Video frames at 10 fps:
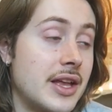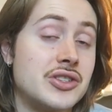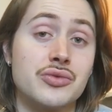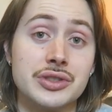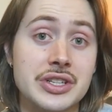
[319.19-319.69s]

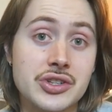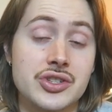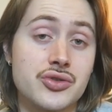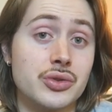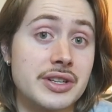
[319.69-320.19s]
It's really
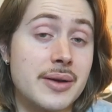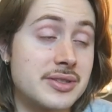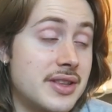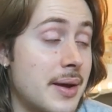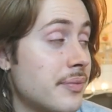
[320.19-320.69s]
just truly up
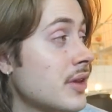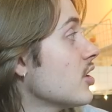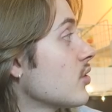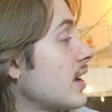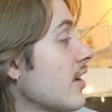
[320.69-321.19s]
to them.
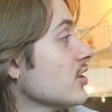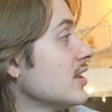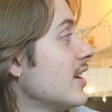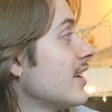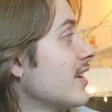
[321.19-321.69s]
So
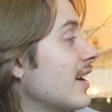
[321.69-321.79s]
Caroline,